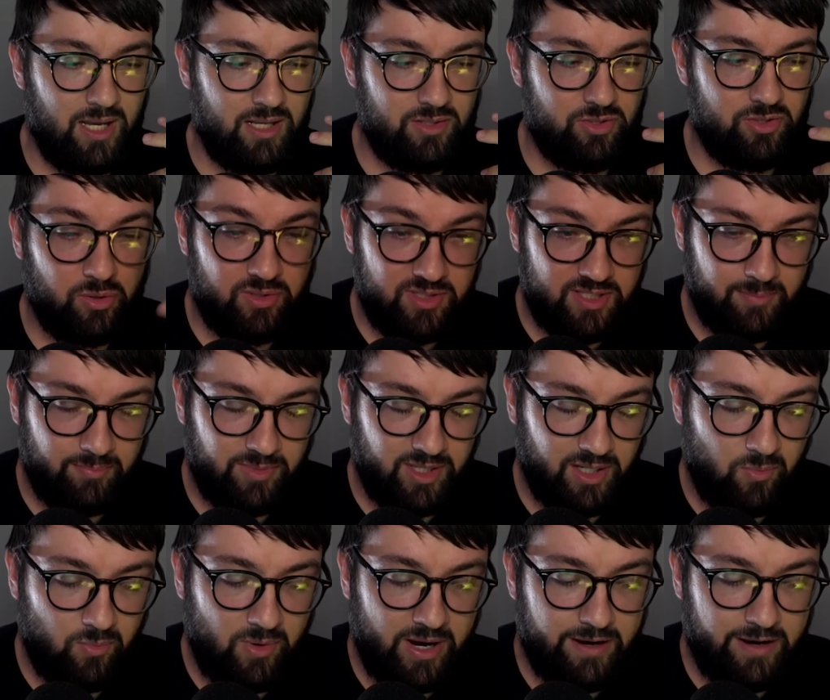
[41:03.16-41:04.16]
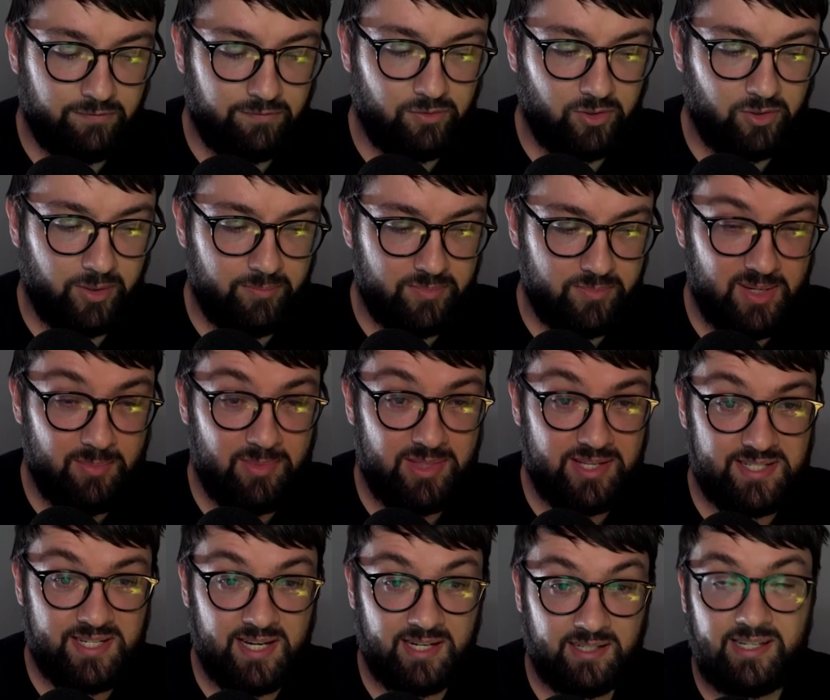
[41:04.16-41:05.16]
took something away from some of the
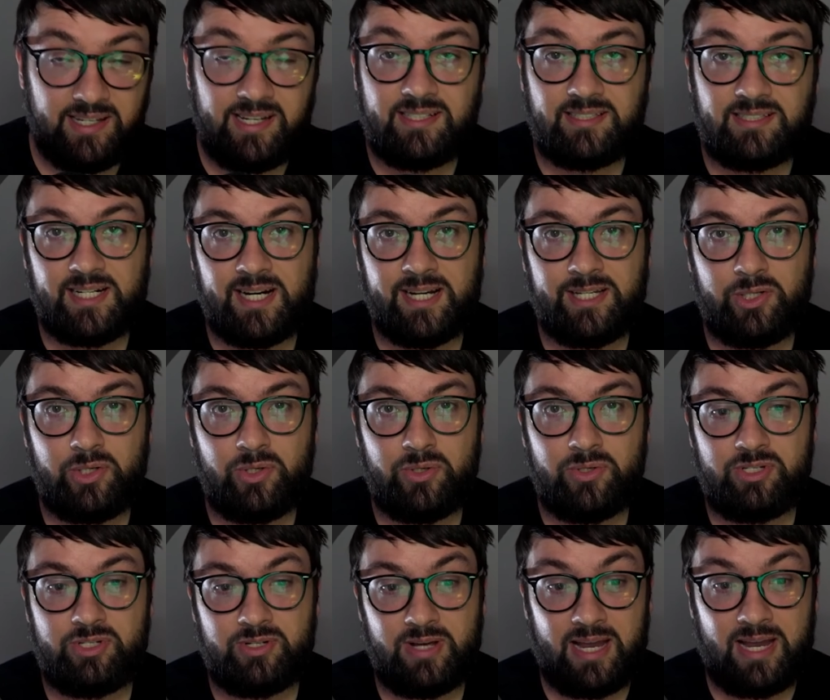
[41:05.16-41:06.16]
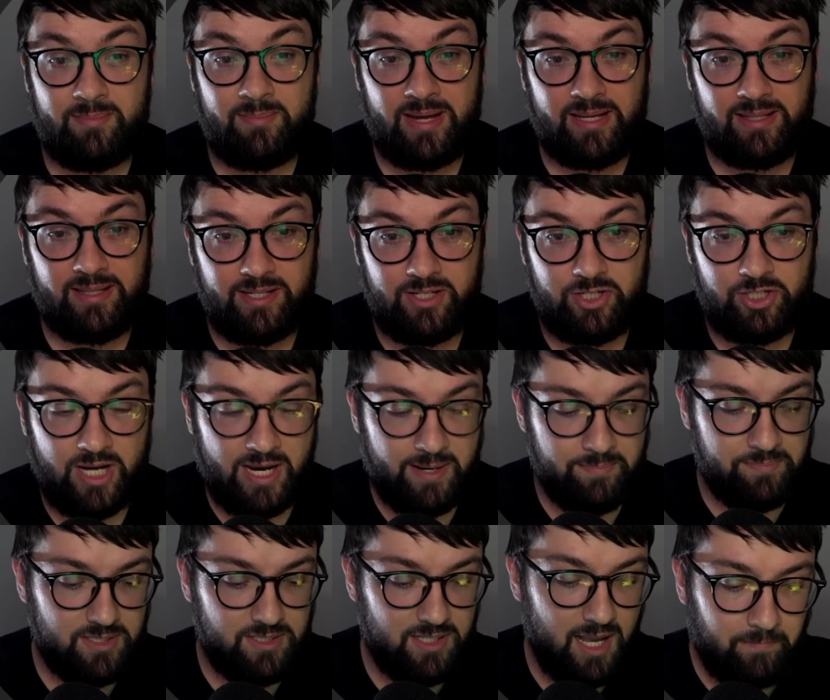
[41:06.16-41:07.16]
techniques that I use to animate these
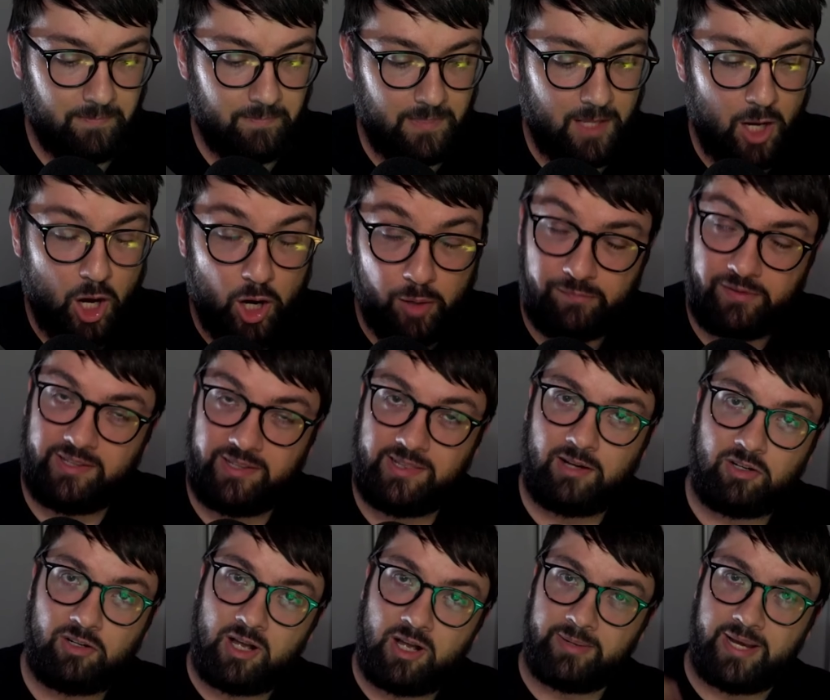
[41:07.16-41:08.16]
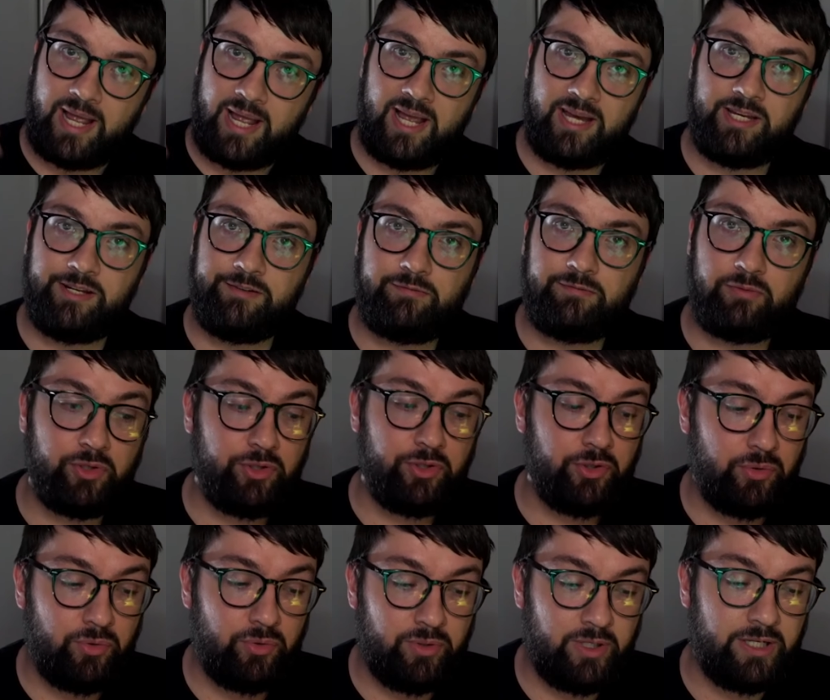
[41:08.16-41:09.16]
shapes. Hopefully they'll come in handy for
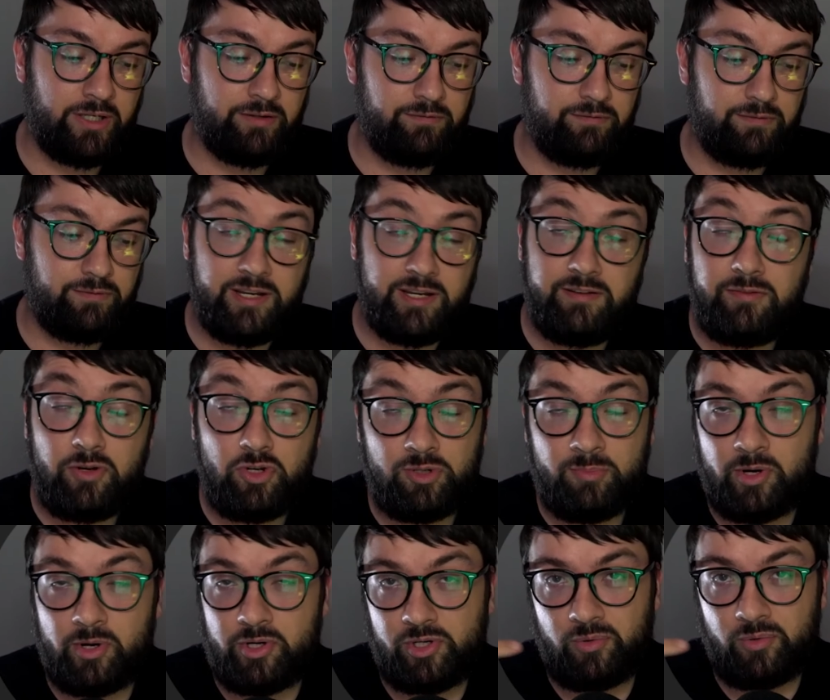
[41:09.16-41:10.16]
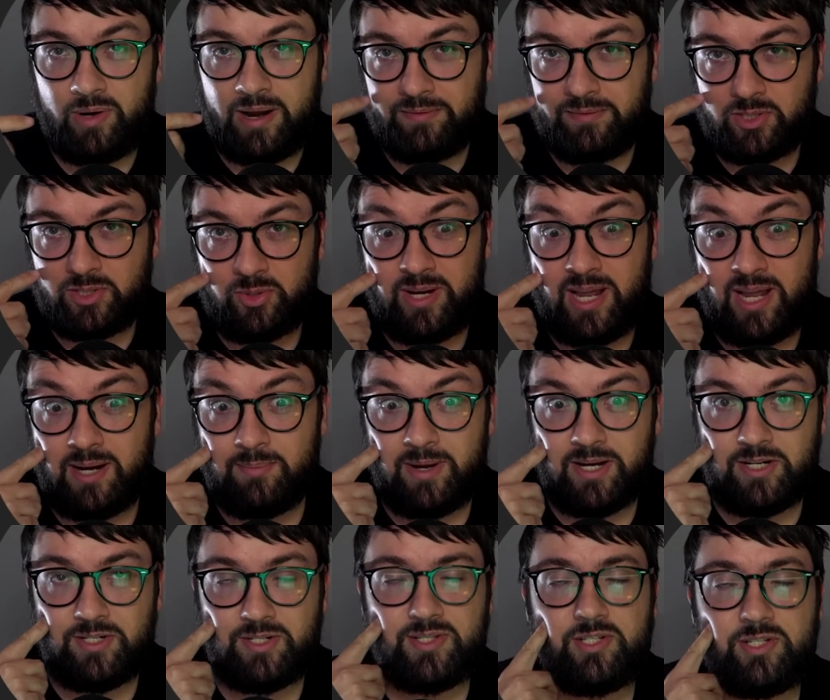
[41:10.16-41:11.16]
you in any future motion graphics or any
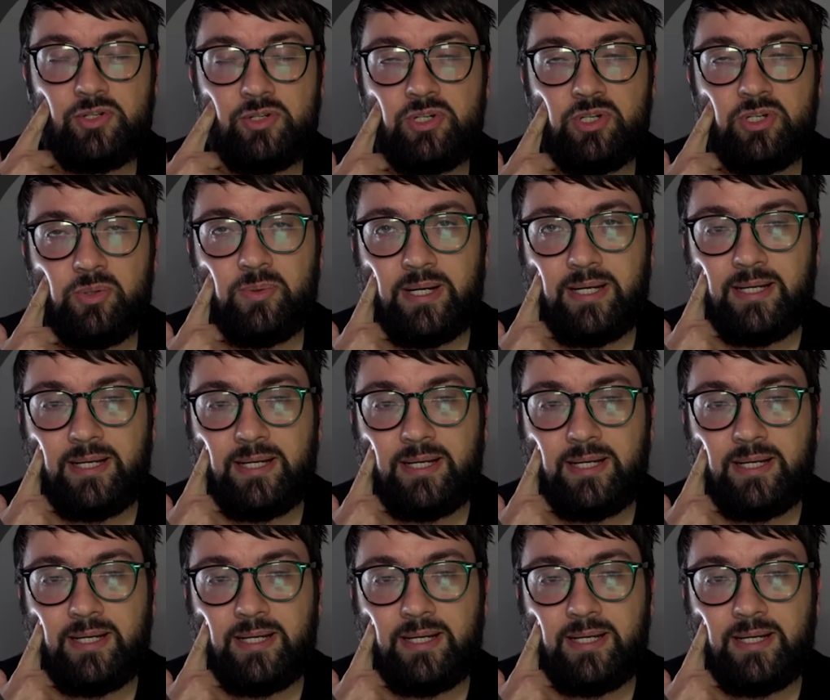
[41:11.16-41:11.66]
animation that you're doing.